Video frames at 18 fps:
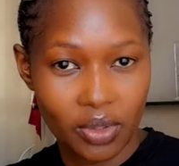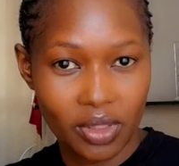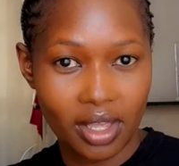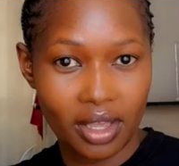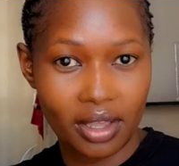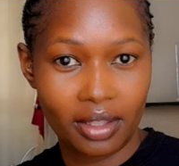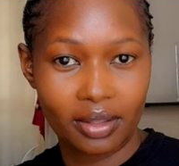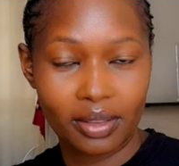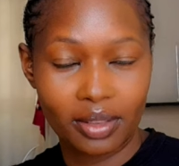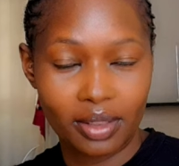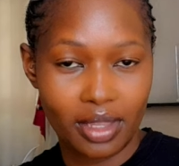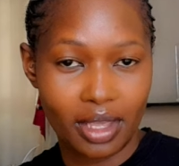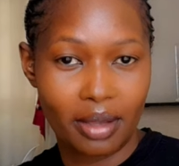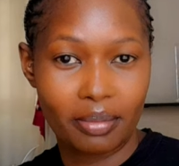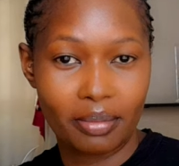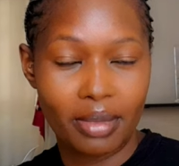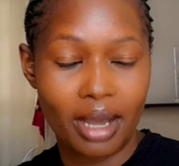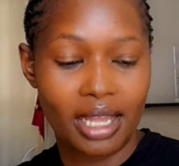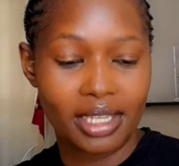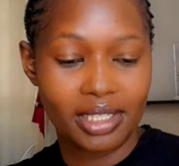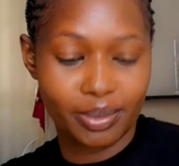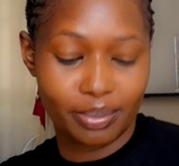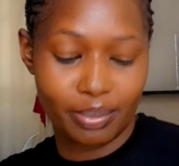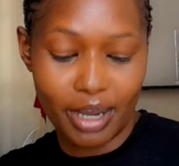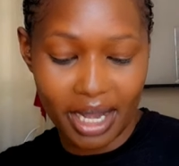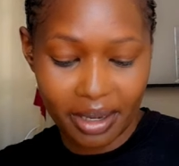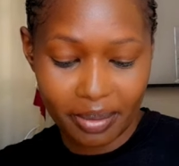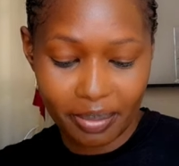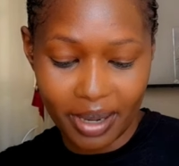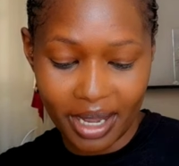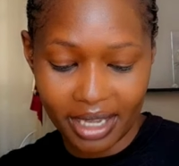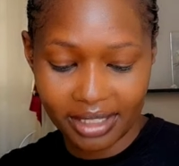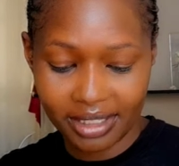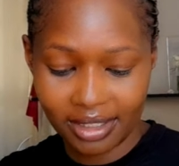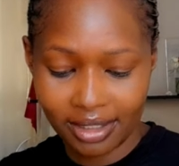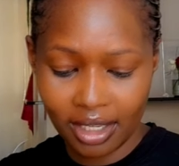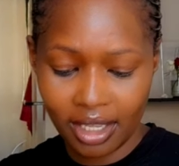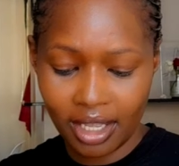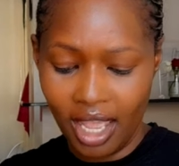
them as backpacks.